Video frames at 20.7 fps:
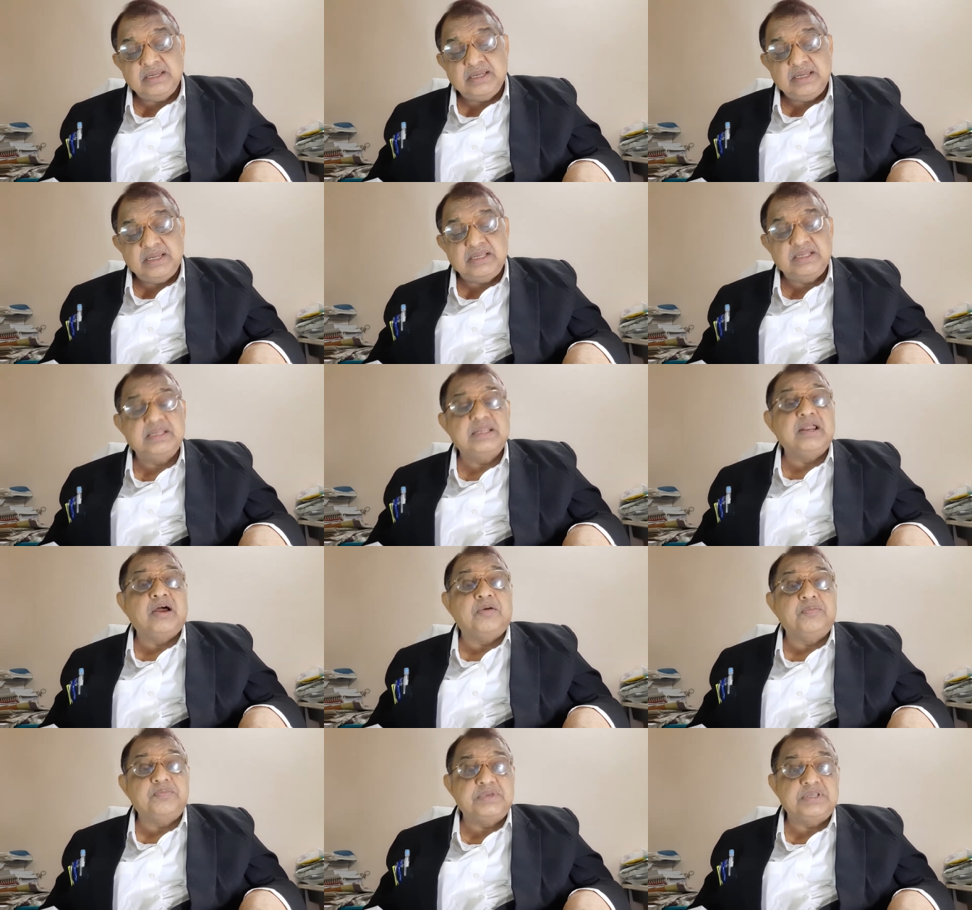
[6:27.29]
in
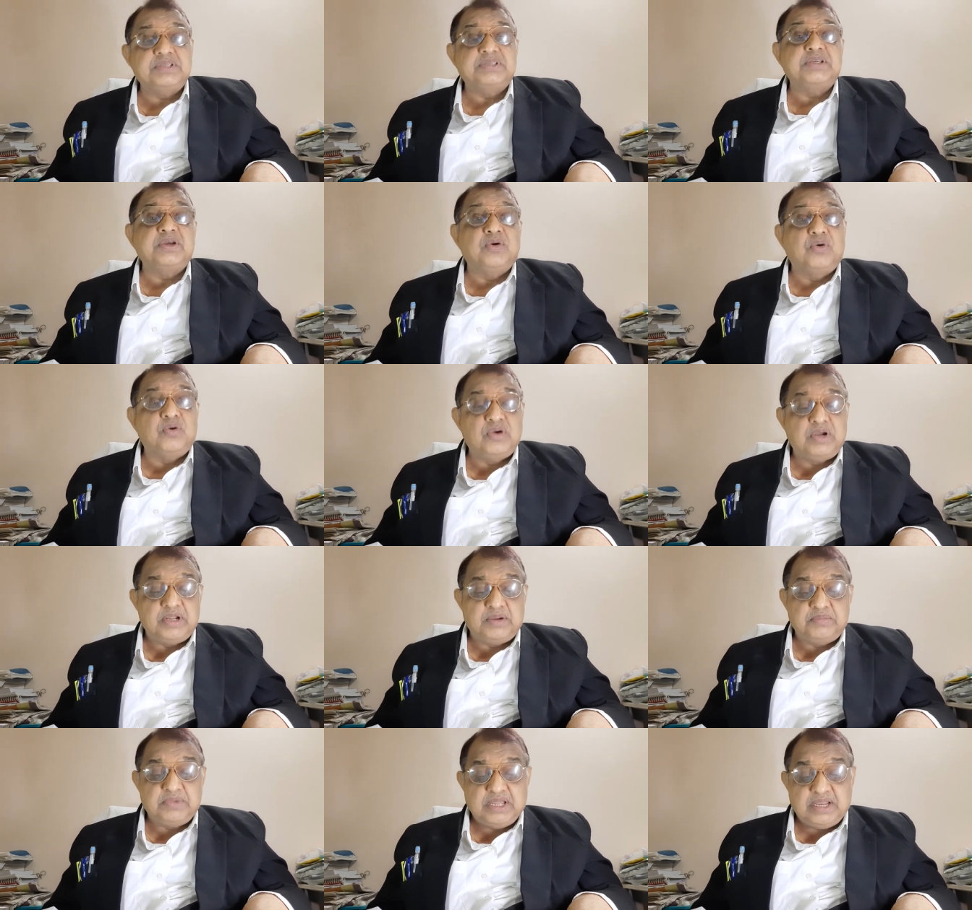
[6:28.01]
the options a
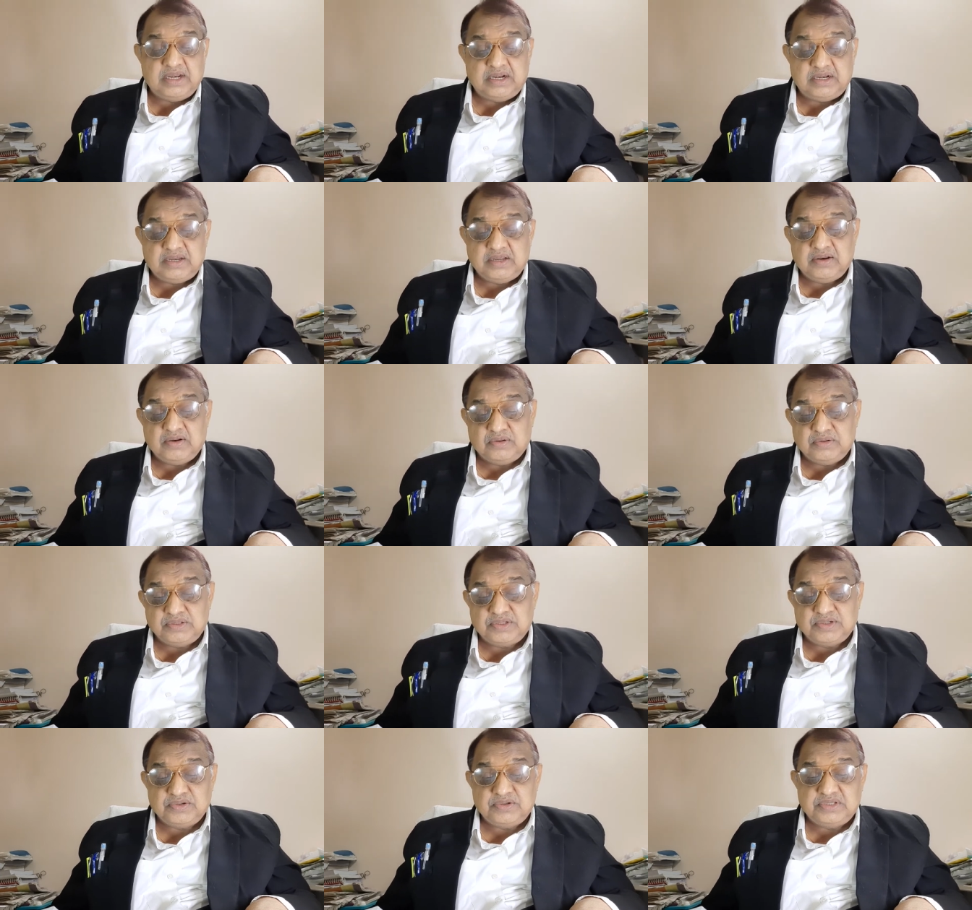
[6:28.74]
whole-time director
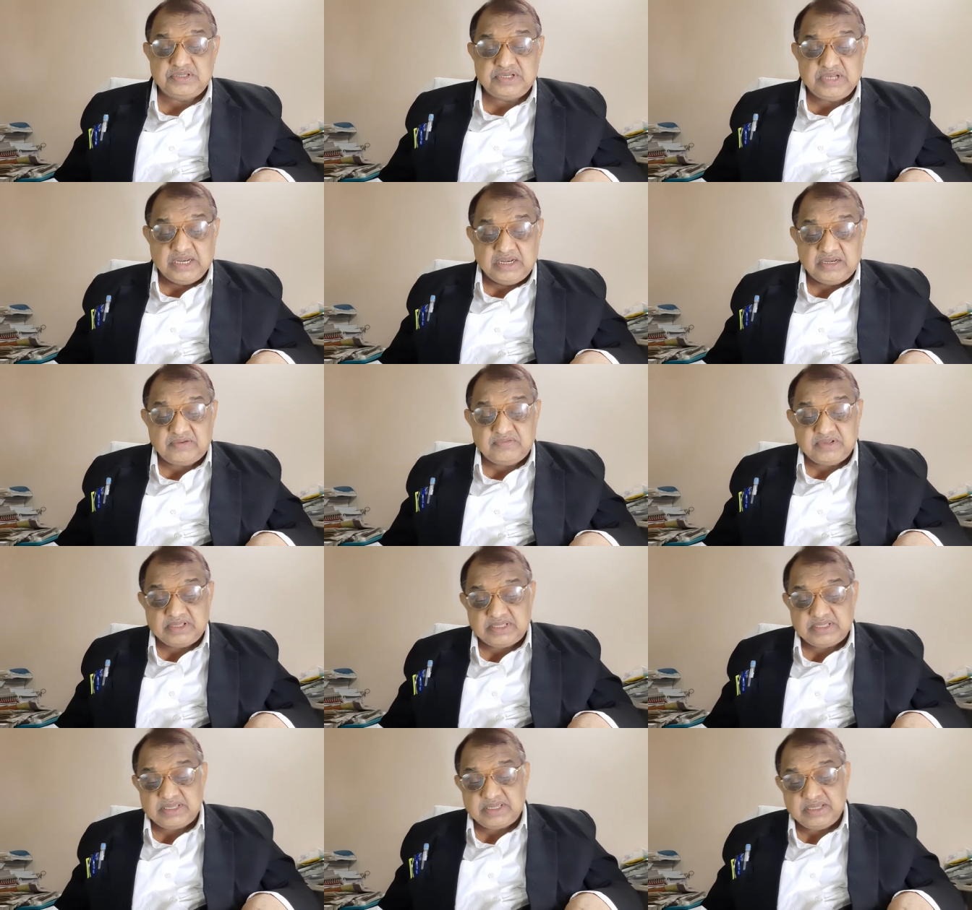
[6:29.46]
also is dealt
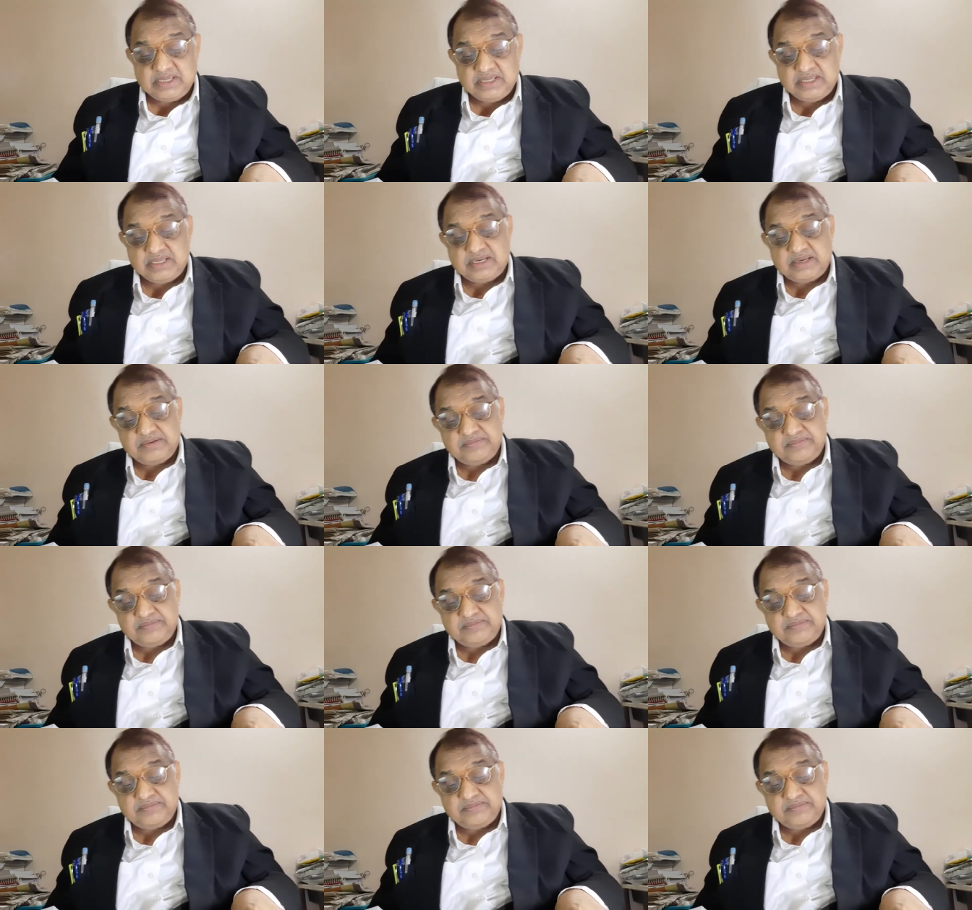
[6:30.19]
with here.